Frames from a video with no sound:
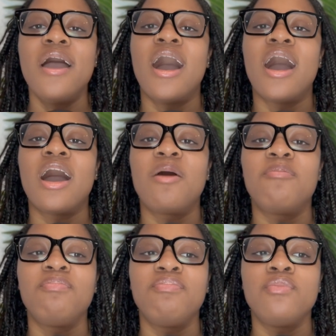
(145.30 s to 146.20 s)

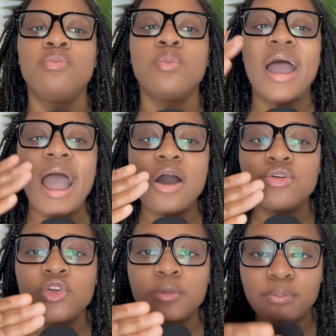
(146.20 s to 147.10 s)
um, how
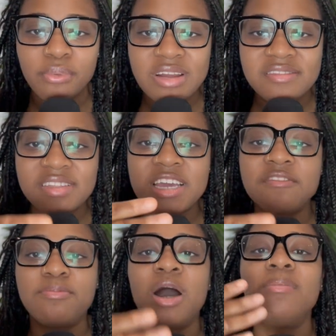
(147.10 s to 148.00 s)
you're
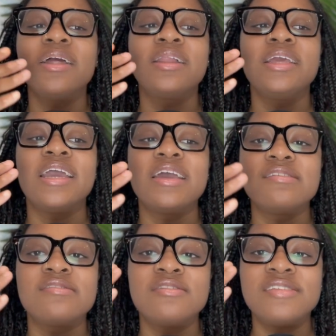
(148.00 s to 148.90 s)
perceived publicly
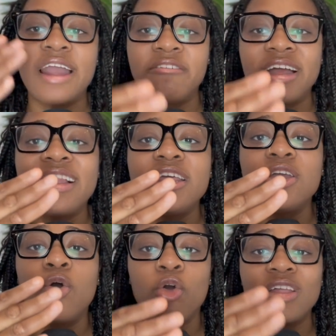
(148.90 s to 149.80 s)
is directly
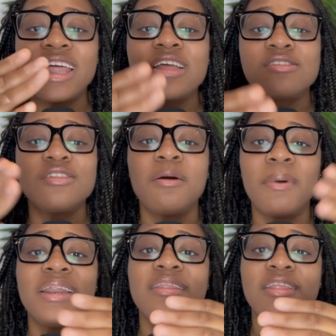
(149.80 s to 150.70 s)
correlated to the
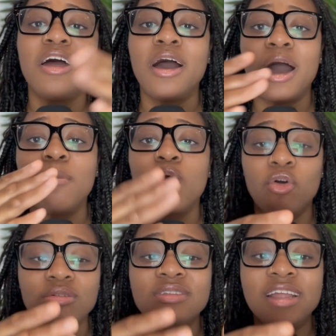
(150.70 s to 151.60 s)
money the um
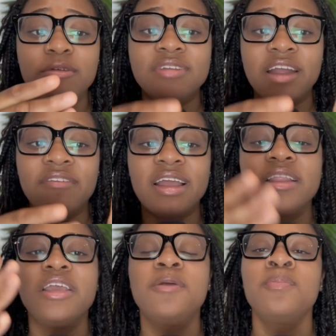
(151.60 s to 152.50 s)
co- di-
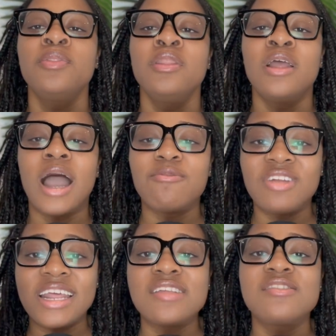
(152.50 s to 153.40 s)
directly um
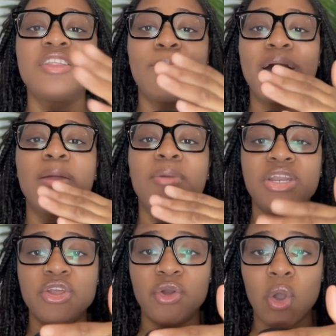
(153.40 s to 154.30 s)
related to the amount of
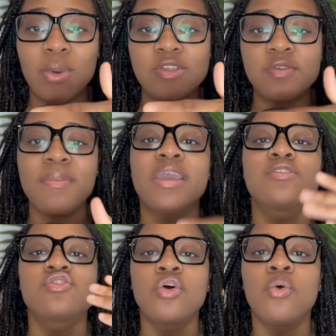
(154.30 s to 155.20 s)
money you're going to
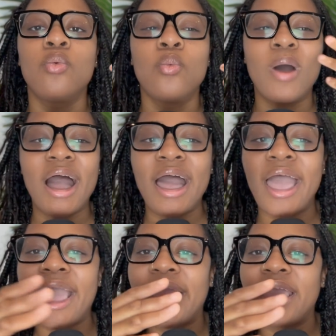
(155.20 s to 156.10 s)
make so
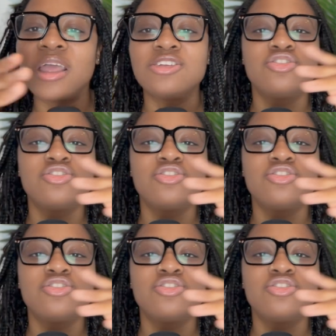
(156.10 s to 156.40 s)
why